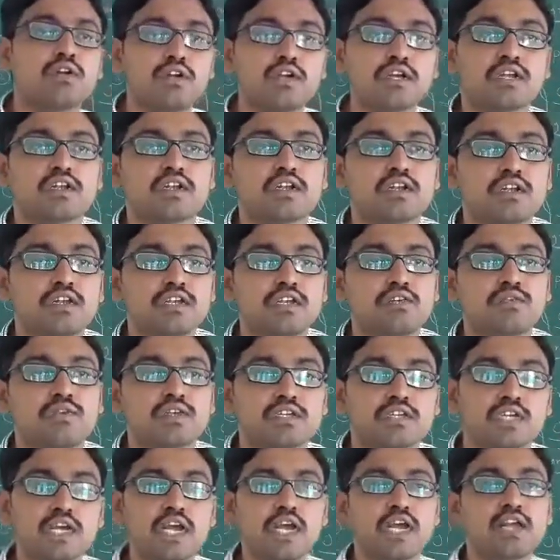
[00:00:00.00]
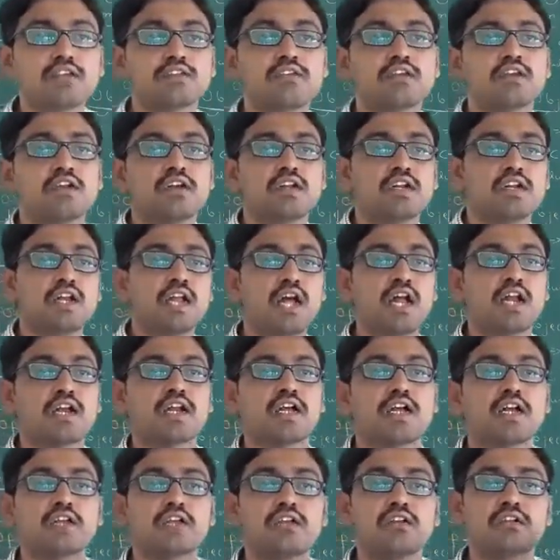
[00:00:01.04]
entity which has data
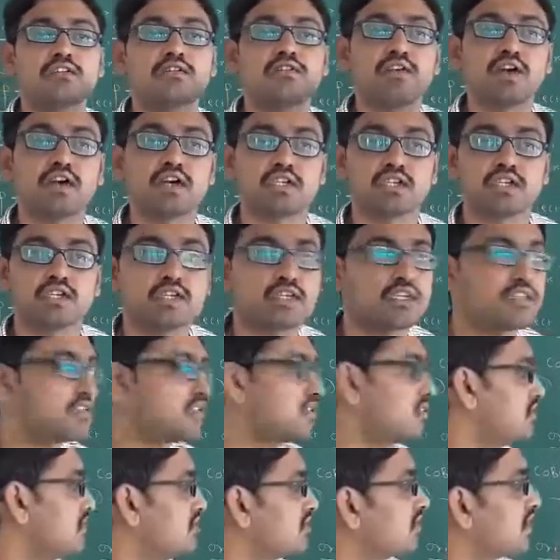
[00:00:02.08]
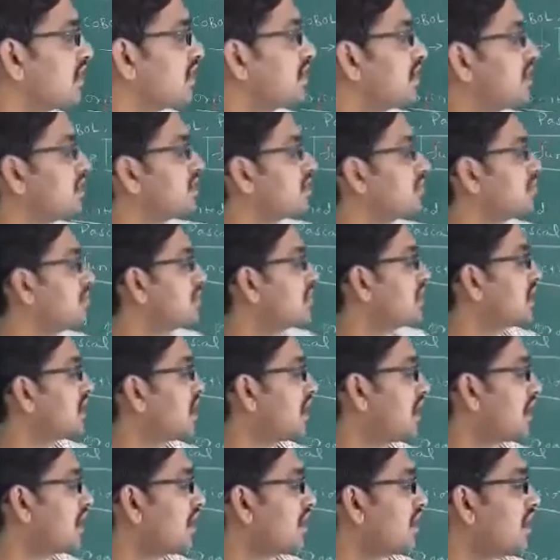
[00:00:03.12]
and functions. These are nothing but
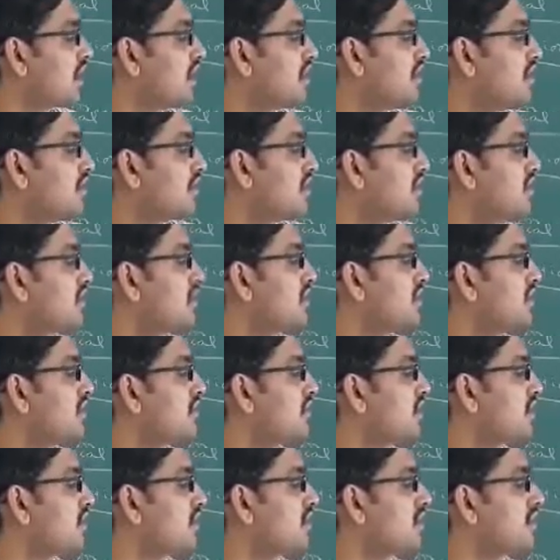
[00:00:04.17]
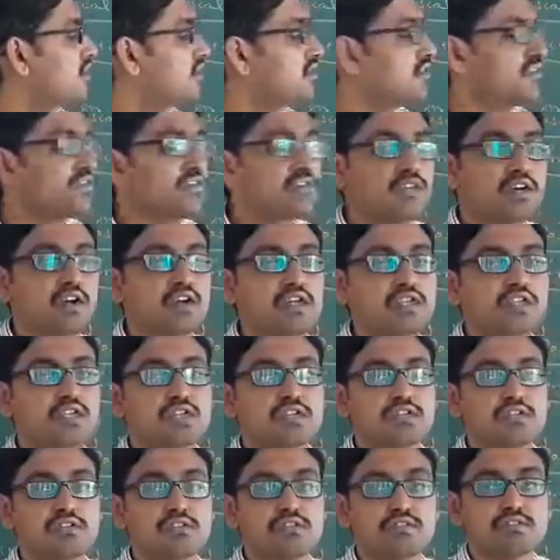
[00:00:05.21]
data, these are
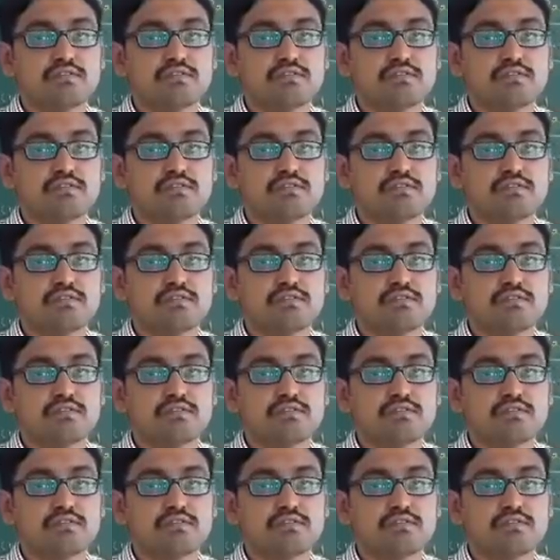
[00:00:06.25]
functions.